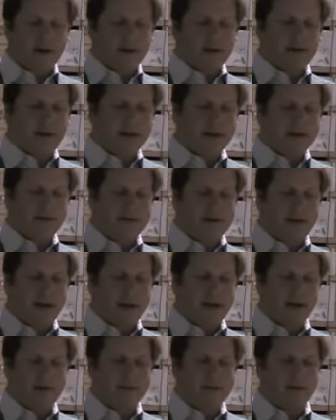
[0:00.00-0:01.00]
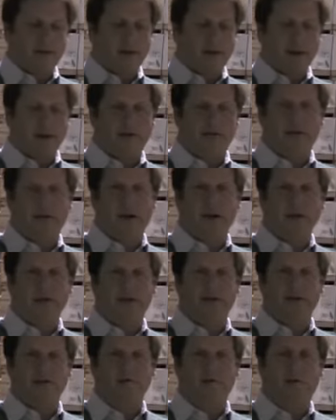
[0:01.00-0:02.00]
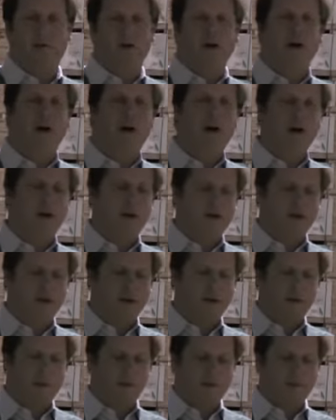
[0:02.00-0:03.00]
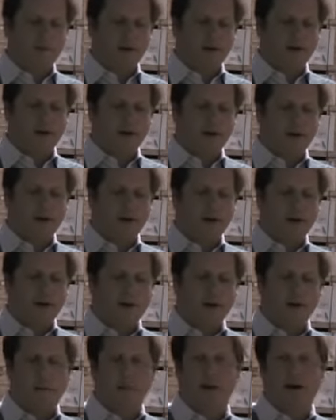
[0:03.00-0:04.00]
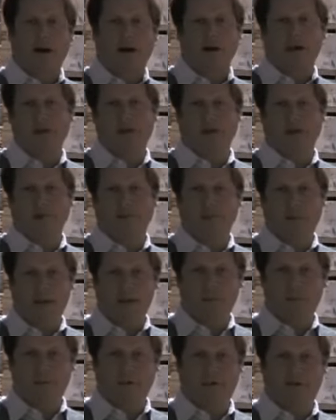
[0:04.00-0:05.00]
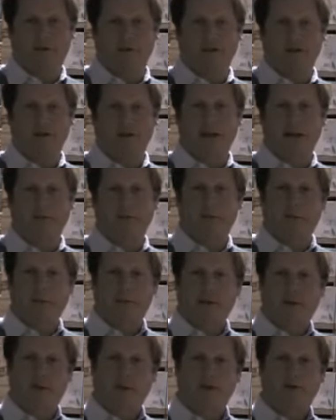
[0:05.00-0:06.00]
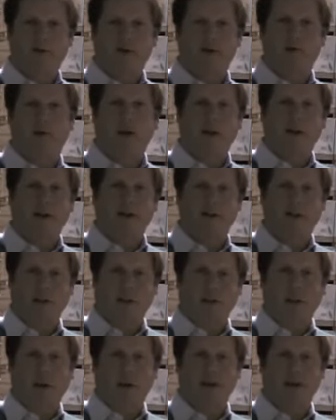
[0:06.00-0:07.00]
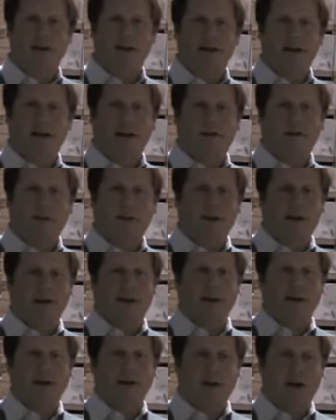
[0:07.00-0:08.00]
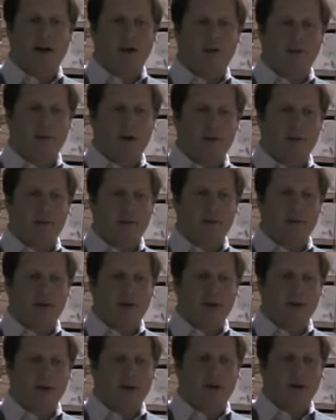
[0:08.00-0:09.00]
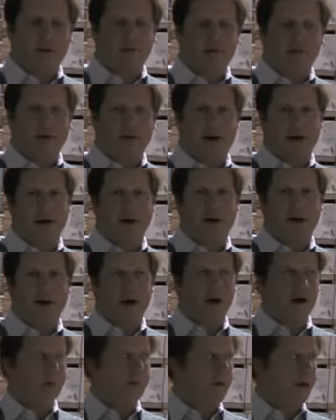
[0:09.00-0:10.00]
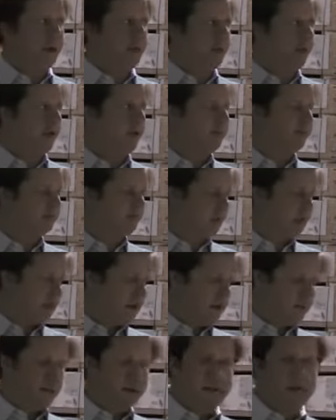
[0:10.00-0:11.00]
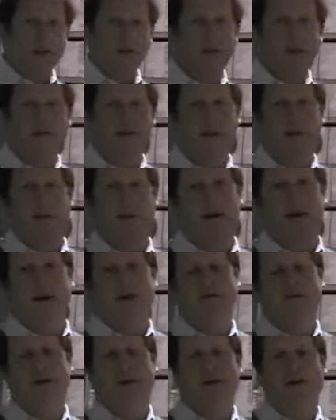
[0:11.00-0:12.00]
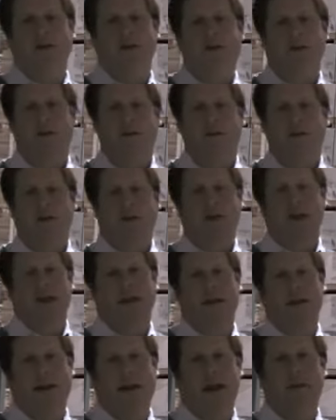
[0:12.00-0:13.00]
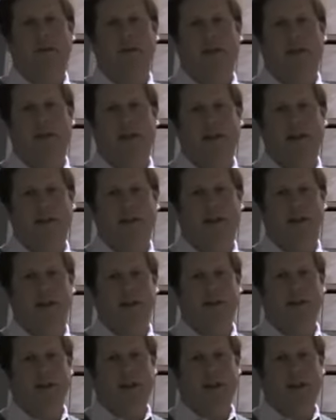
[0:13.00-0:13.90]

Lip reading: Lots of times manufacturers will call their product just maple, for example, but you're never quite sure if you're getting soft maple or if you're getting hard maple, particularly if that manufacturer is located in Appalachia